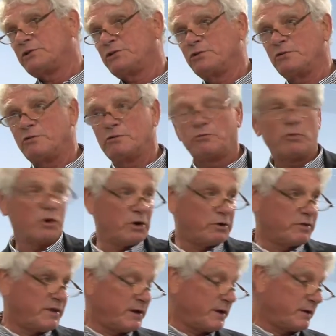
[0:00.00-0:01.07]
to
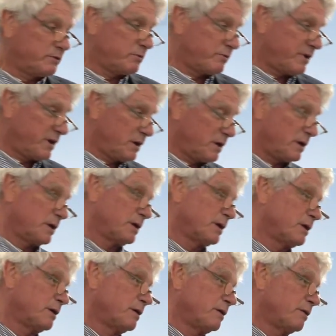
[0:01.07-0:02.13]
work there during
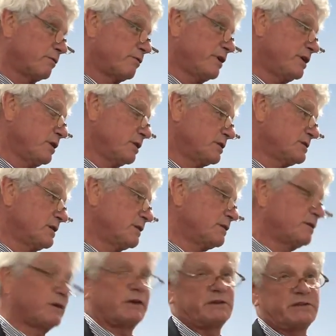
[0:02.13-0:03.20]
uh, three years
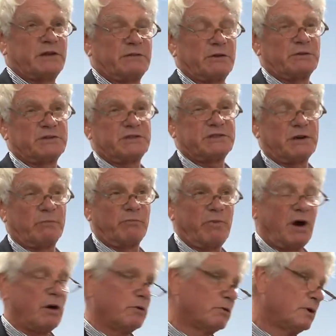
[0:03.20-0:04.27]
at uh, Sandoz in São
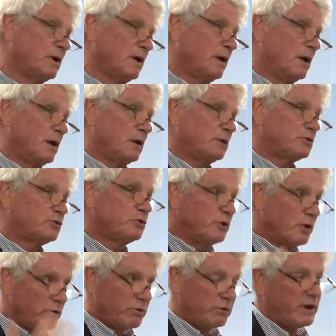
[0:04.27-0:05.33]
Paulo, to
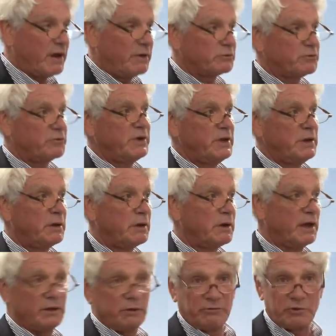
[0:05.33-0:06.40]
know the country,
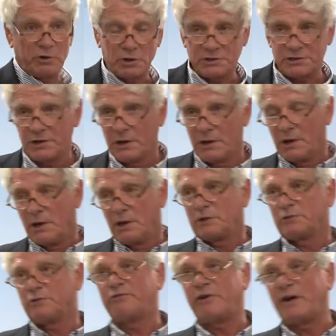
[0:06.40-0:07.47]
and of course,
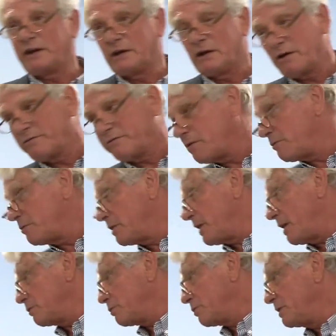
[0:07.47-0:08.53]
to fall in love with the
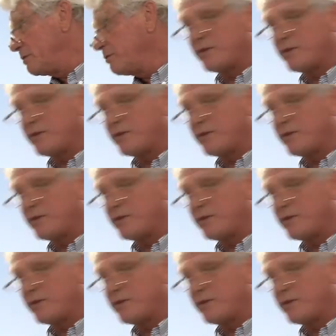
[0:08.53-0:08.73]
country, to